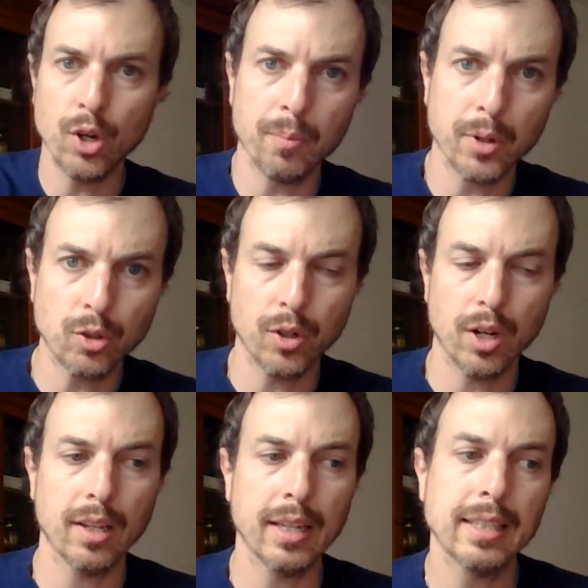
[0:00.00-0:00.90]
view on
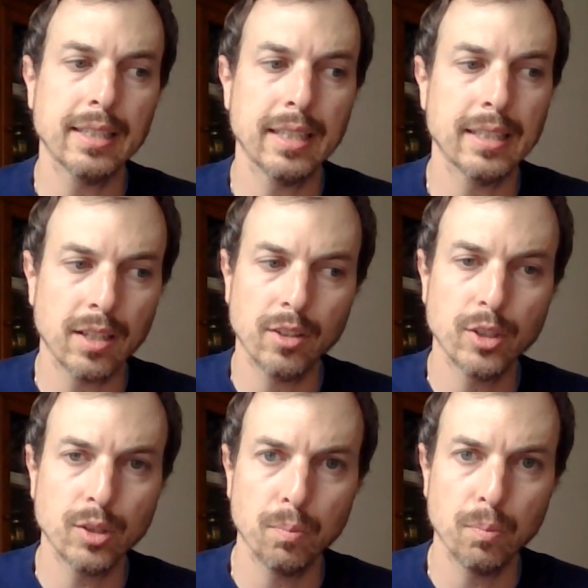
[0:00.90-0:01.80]
Montreal. It, it's all
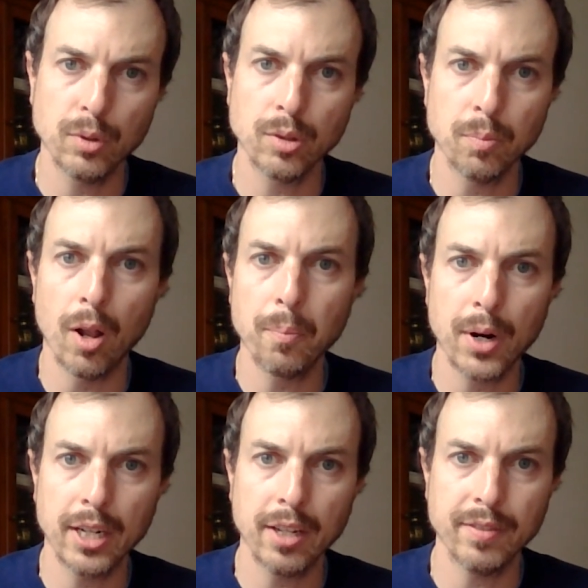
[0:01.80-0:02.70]
this small
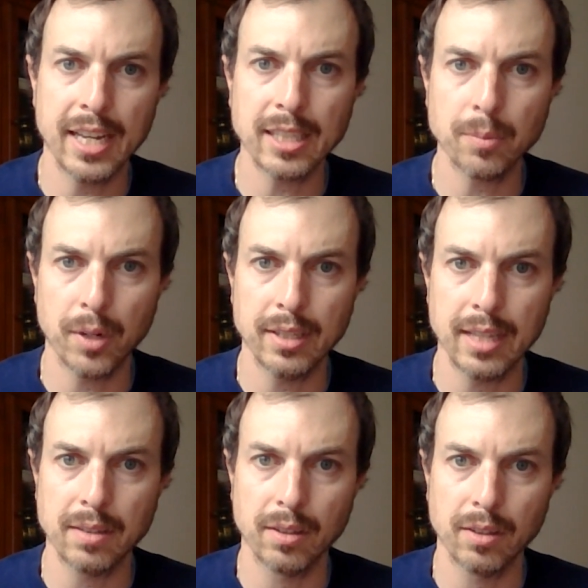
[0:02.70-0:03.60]
part of the experience
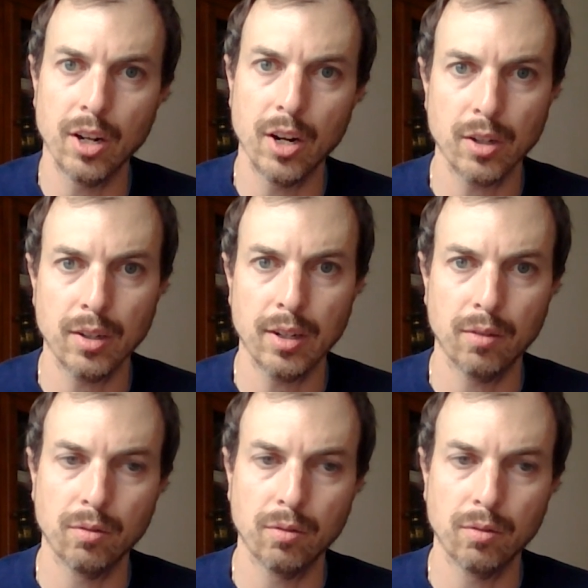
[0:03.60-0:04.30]
that's gonna